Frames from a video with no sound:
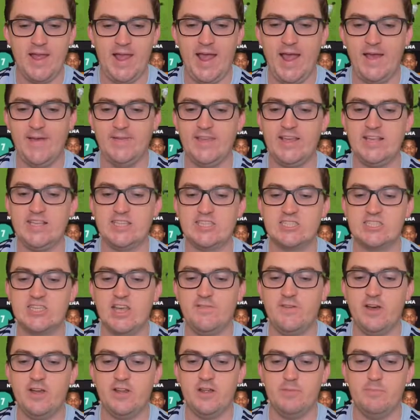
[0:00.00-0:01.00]
at the
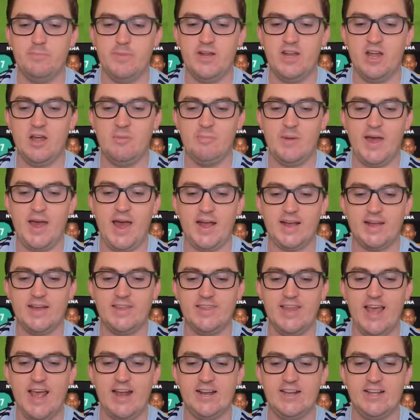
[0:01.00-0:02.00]
7 minute mark,
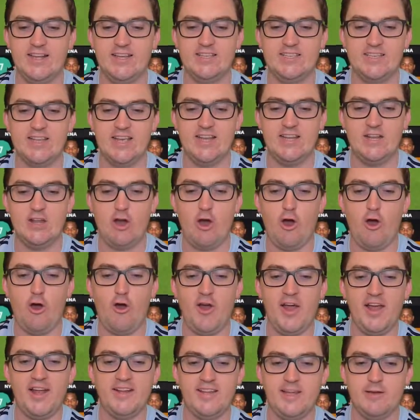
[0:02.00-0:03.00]
and that is an
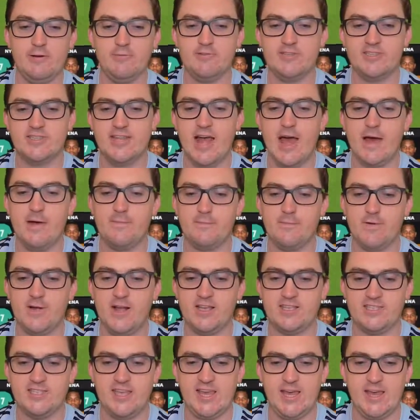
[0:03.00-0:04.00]
ideal start for
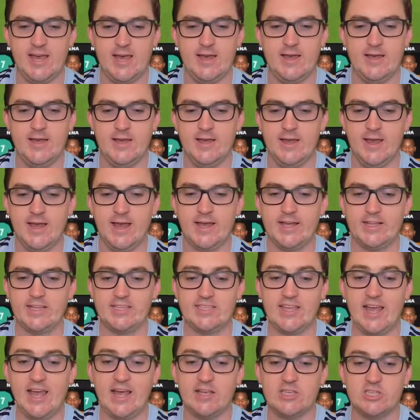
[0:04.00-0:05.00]
us here
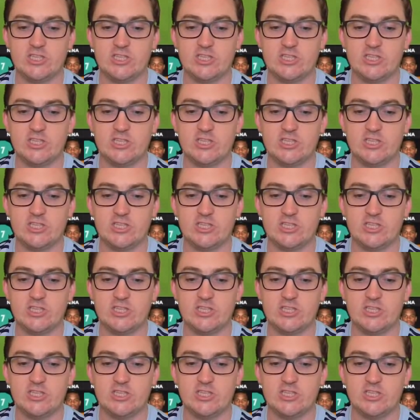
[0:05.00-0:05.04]
against our